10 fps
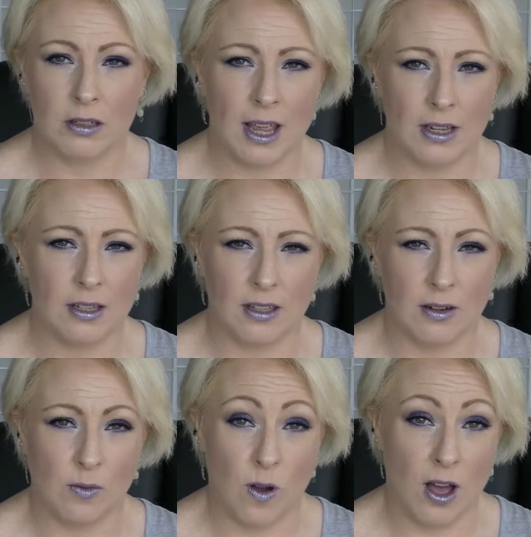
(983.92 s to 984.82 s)
hence the
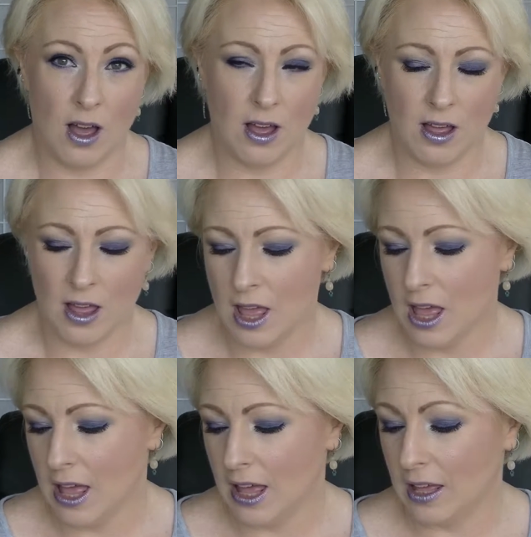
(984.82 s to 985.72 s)

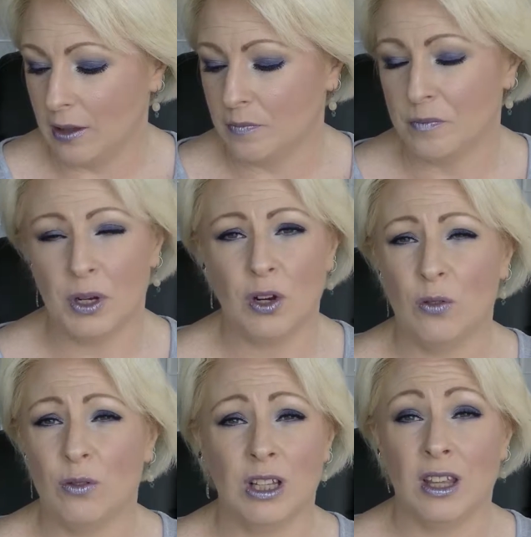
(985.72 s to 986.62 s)
noir, but not
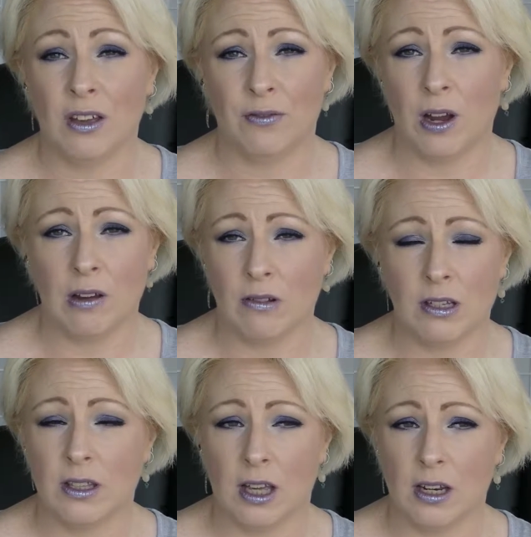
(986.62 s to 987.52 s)
really a
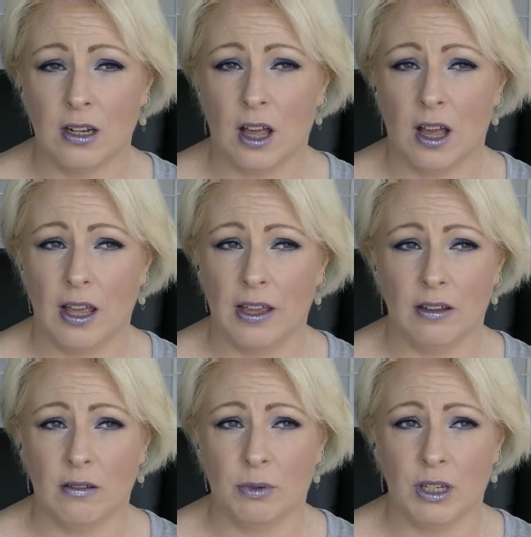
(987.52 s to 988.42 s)
fragrance that
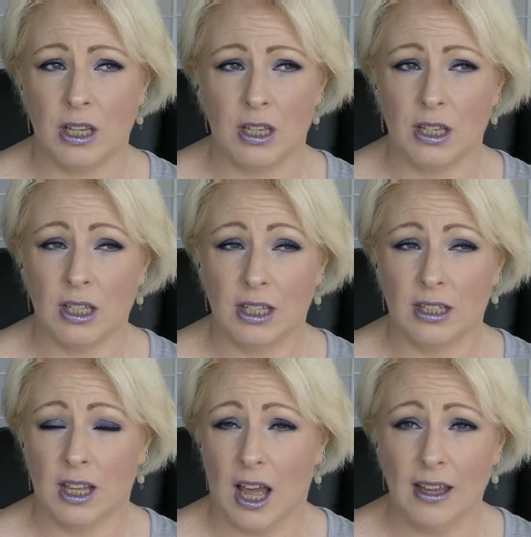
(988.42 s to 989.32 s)
I particularly
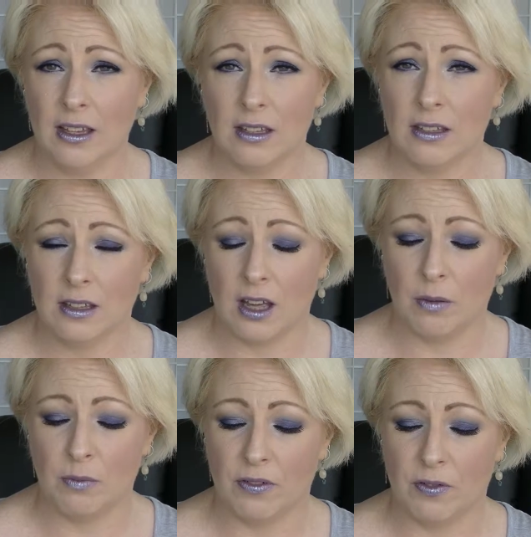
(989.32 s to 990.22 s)
like. I
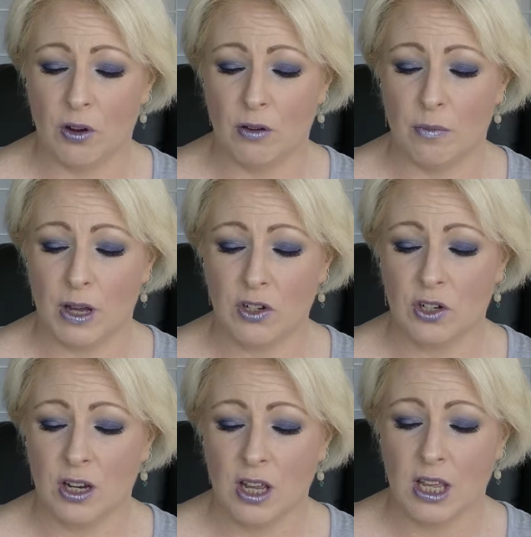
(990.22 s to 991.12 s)
prefer a
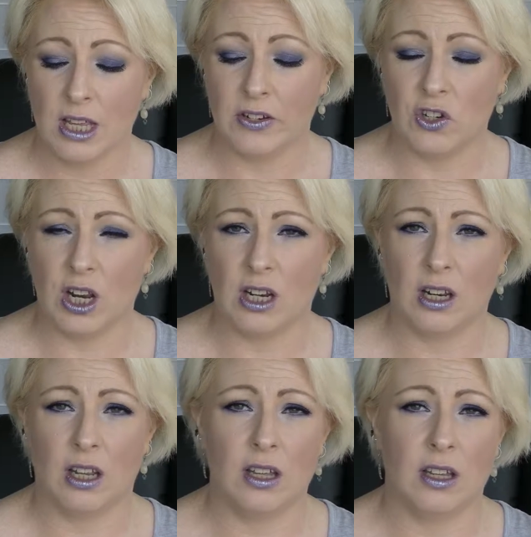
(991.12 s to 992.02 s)
much
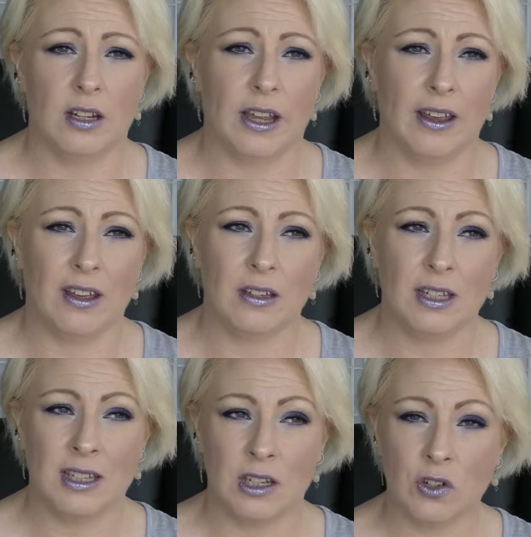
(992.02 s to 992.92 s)
gentler, like,
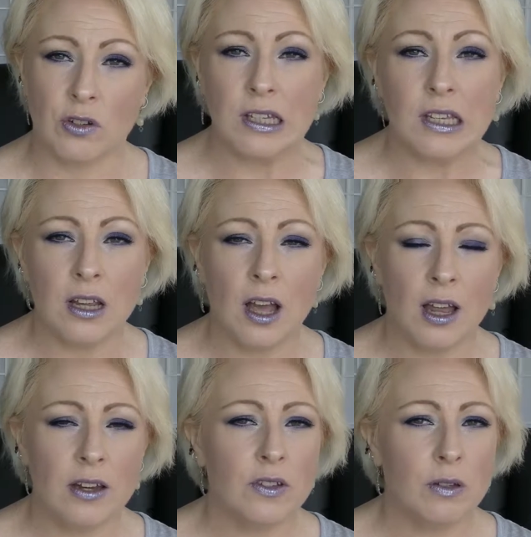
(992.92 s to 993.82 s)
citrusy
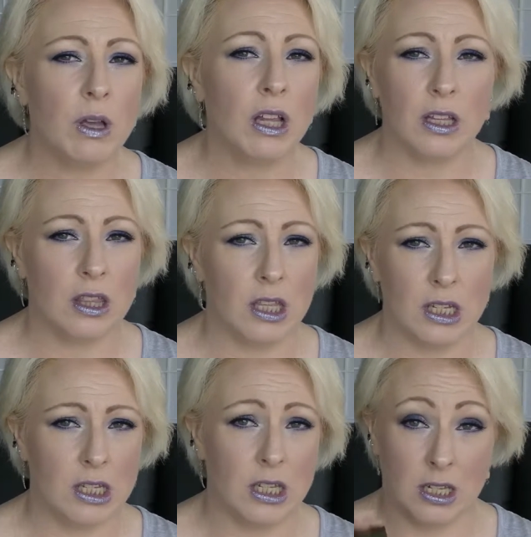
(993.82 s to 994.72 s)
kind of smell, and
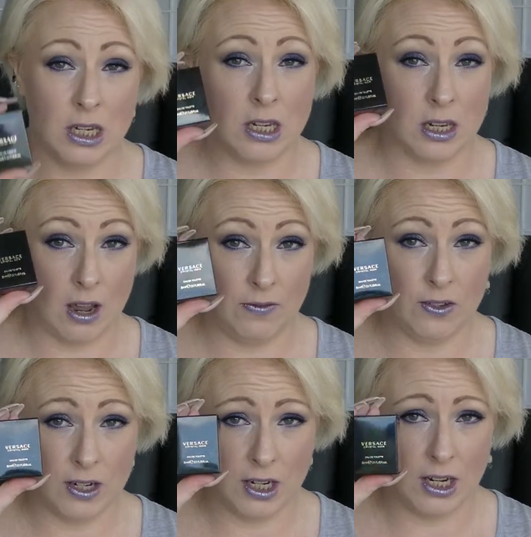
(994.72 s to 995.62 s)
this is
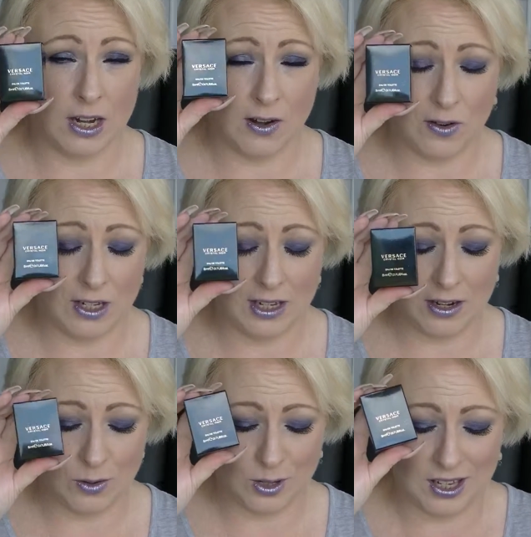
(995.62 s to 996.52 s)
definitely not
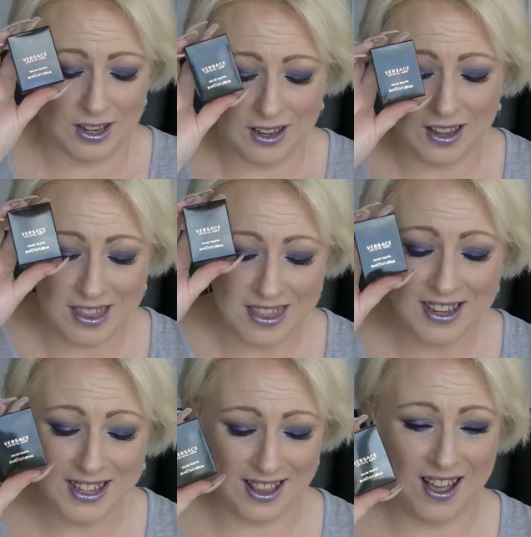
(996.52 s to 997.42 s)
citrusy in the
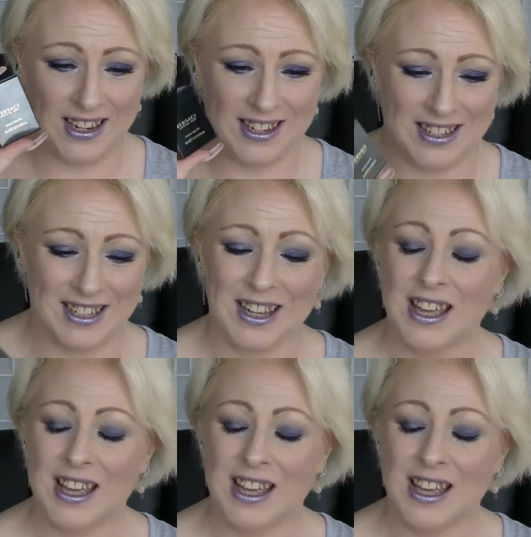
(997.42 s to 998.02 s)
slightest.